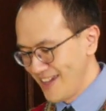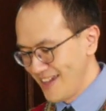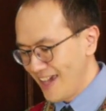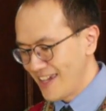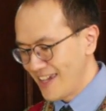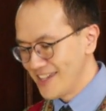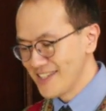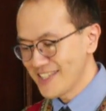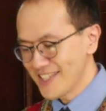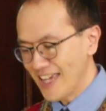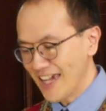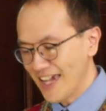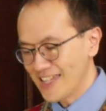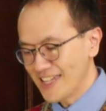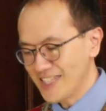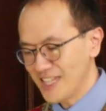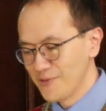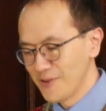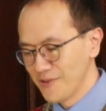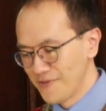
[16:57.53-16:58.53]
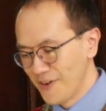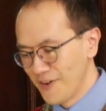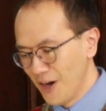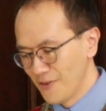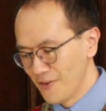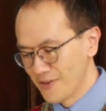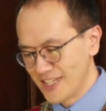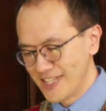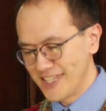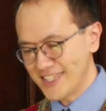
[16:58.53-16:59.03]
He said he will
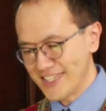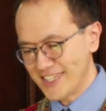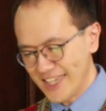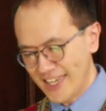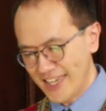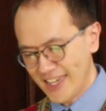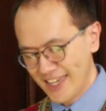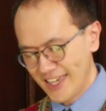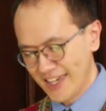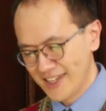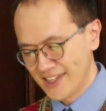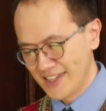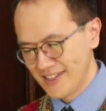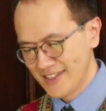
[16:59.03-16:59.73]
vote this year